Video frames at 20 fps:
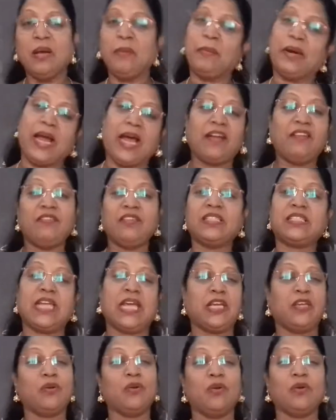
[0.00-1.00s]
But I will
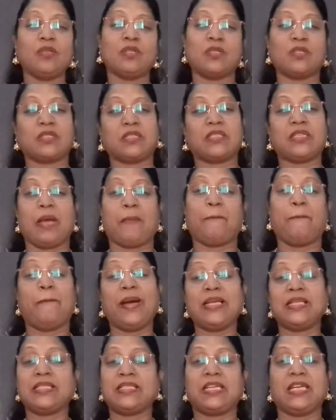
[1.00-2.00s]
take you step
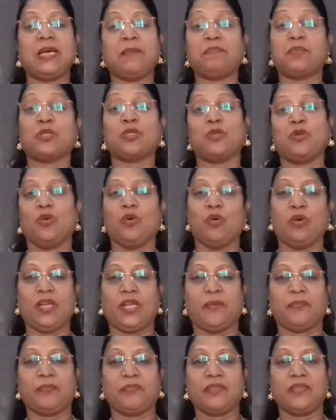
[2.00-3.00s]
by step
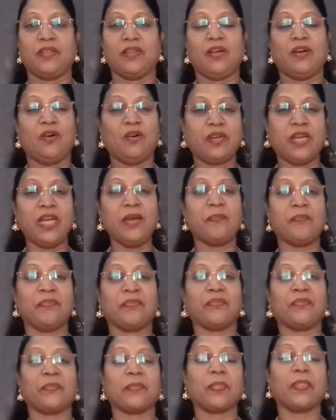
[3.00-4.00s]
slowly. Okay?
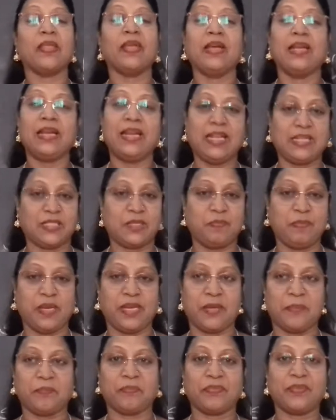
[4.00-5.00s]
Let's
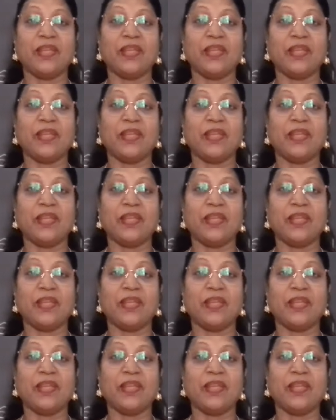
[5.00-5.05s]
begin.